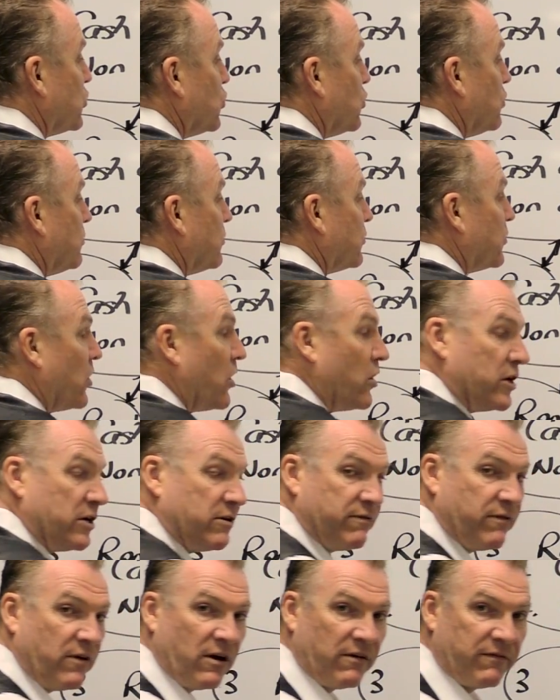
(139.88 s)
your normal 9
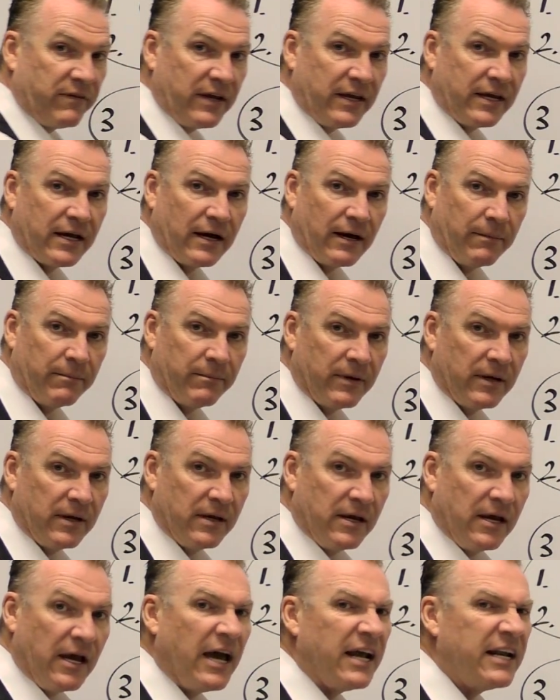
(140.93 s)
to 5 income.
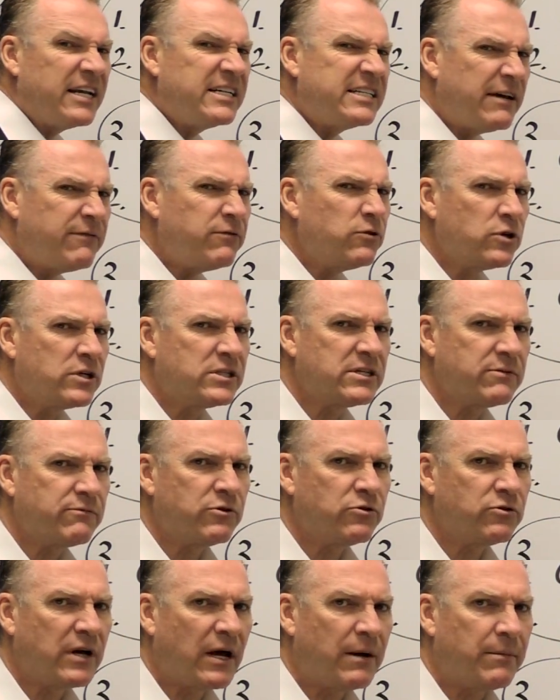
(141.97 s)
And let's have a look at some
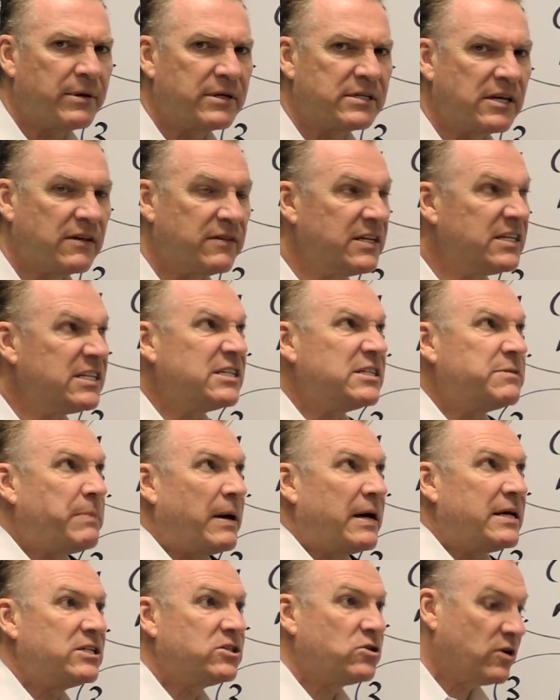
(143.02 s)
real numbers. So this is
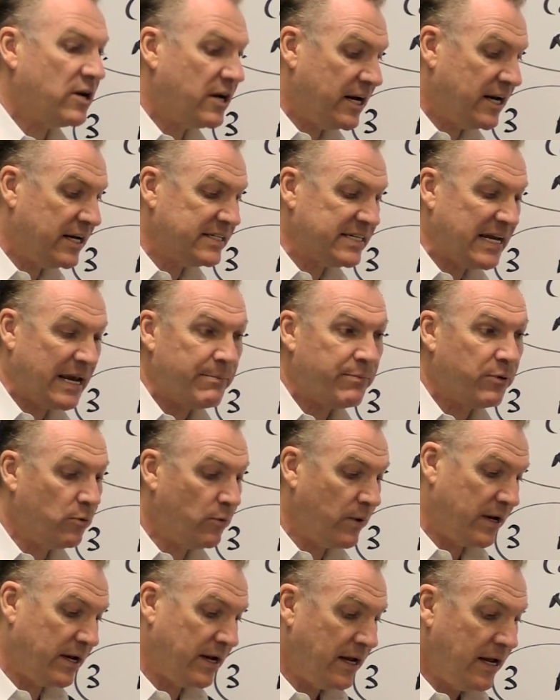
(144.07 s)
based on an example
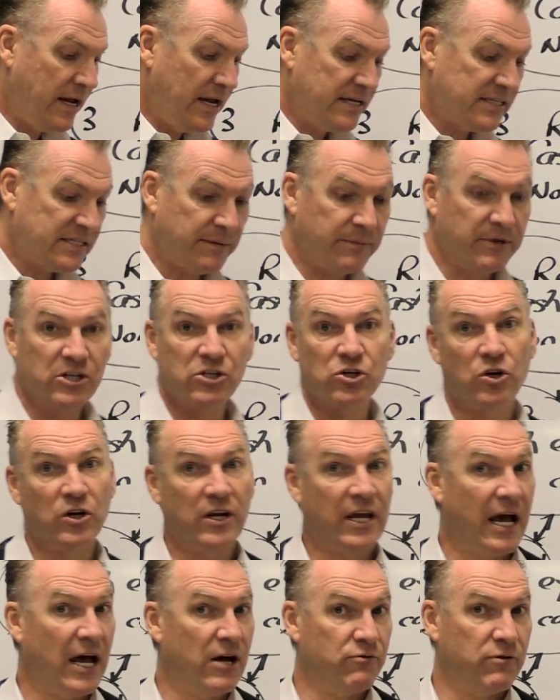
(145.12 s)
where somebody's
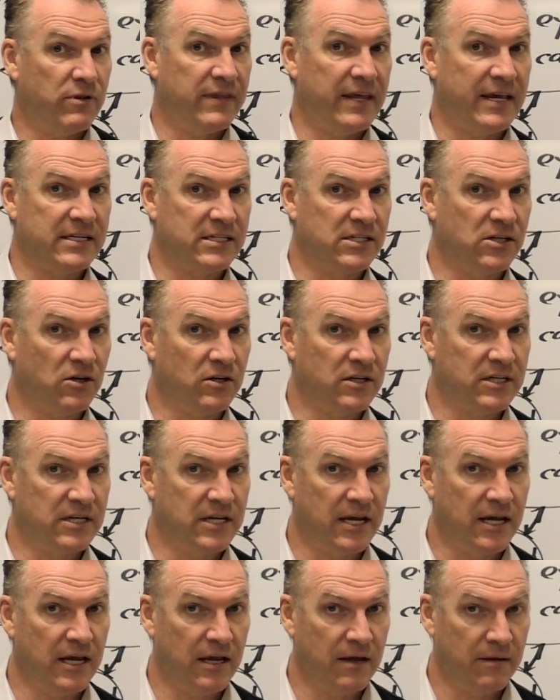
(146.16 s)
earning $100,000 a
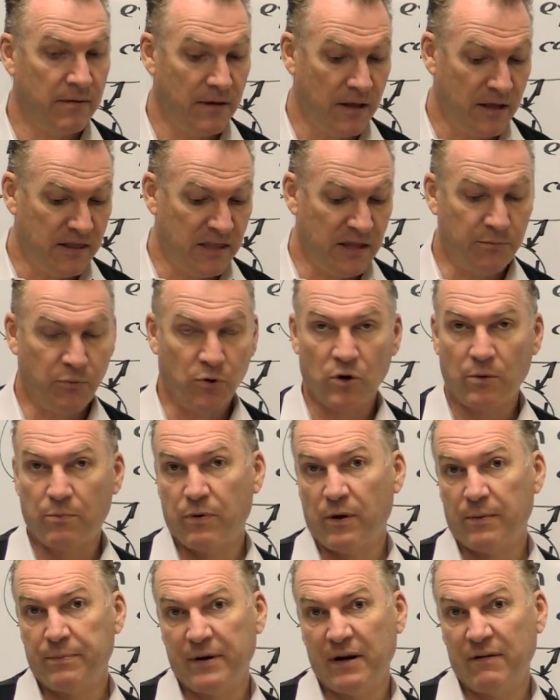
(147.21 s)
year, they bought a
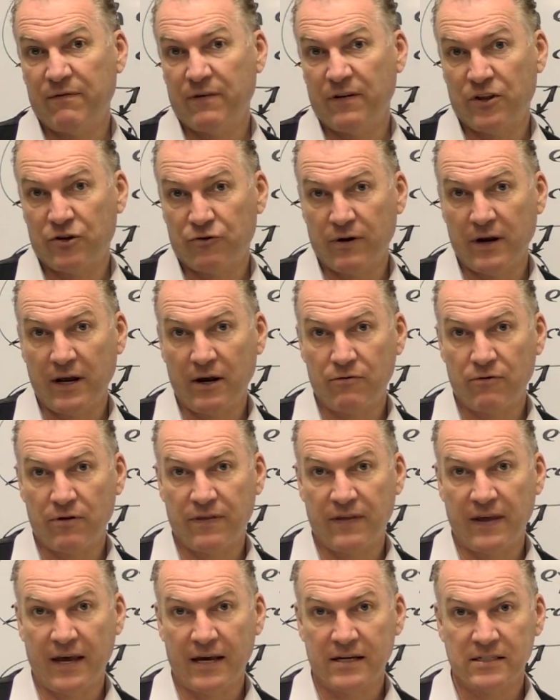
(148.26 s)
property for
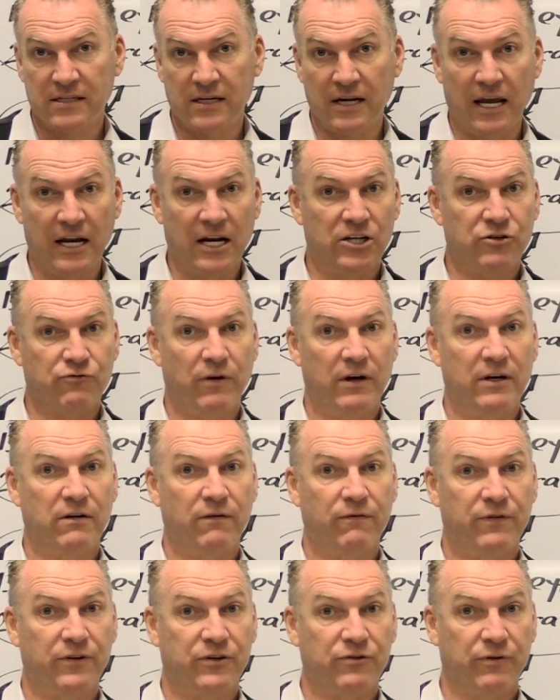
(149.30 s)
$300,000 and it's
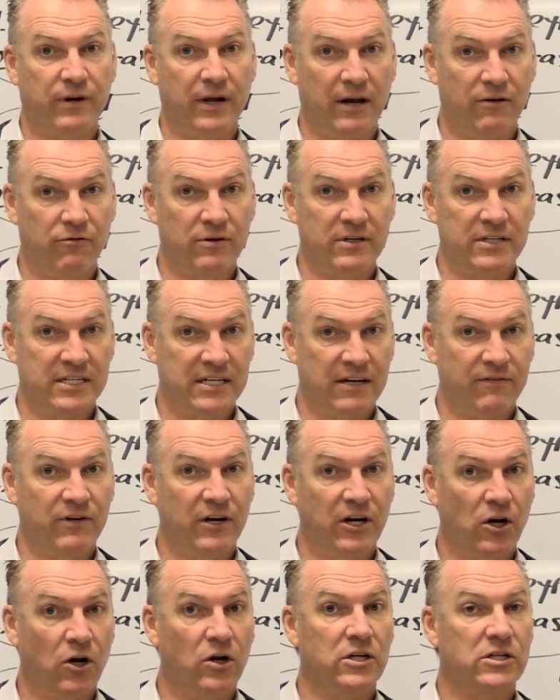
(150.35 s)
rented for
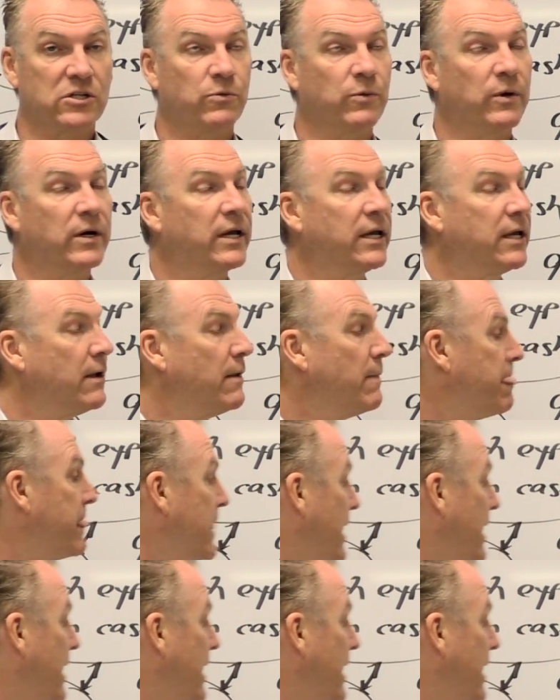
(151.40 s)
$370 a week.